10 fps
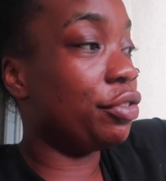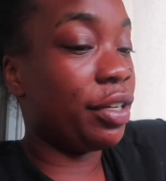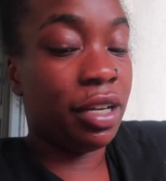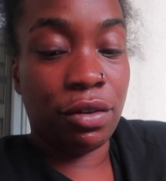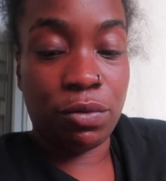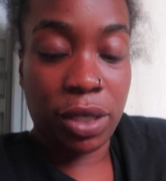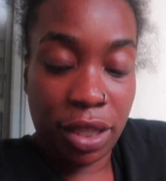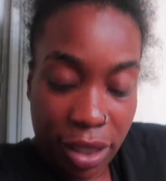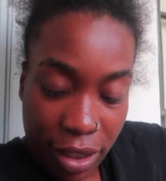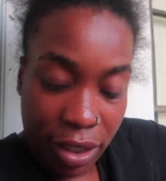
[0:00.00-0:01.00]
screen with
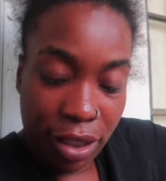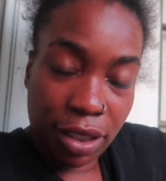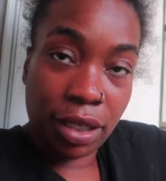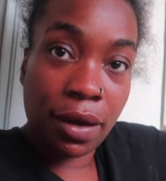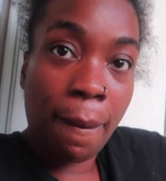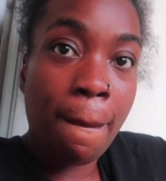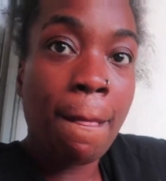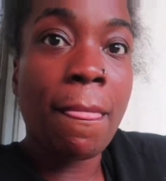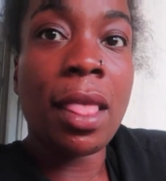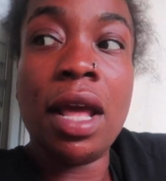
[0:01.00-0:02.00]
the
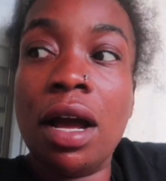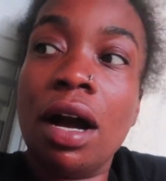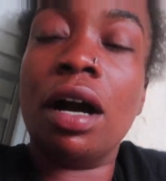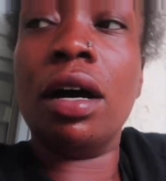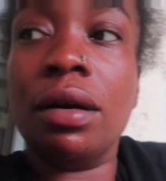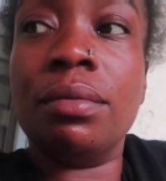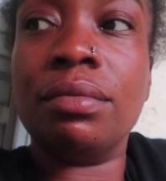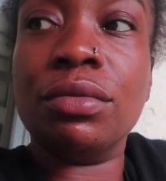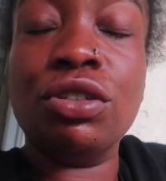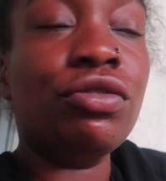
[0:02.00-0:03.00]
um,
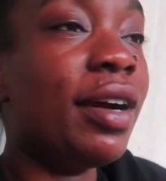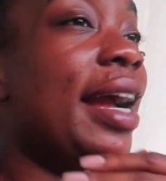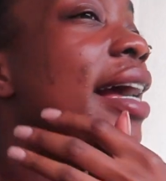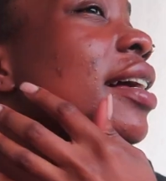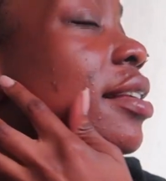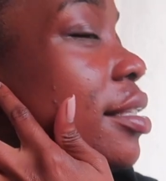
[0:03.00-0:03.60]
grass